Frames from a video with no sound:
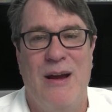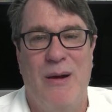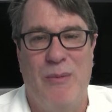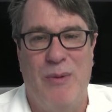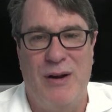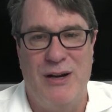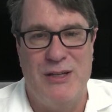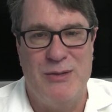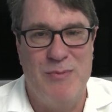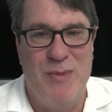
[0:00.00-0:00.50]

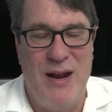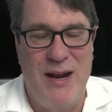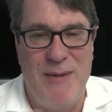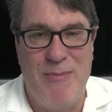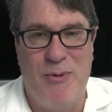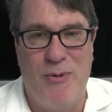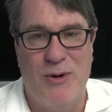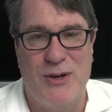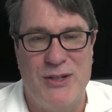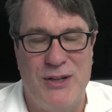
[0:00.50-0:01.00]
but as many
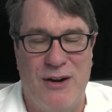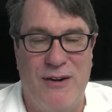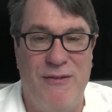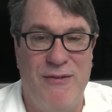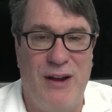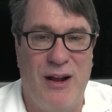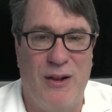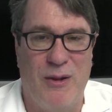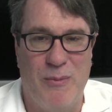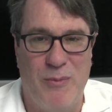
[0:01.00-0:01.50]
ports that are
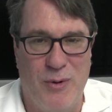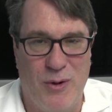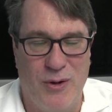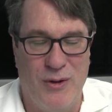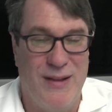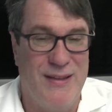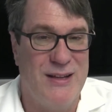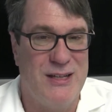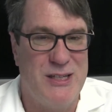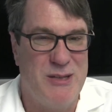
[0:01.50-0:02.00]
available
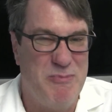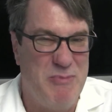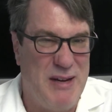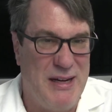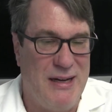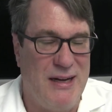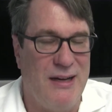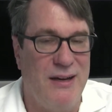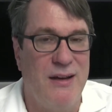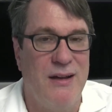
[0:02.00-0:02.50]
and the
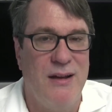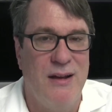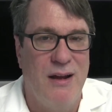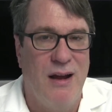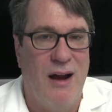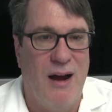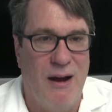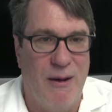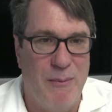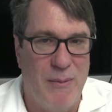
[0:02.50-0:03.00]
speed
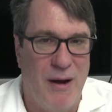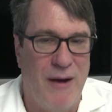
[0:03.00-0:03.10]
um,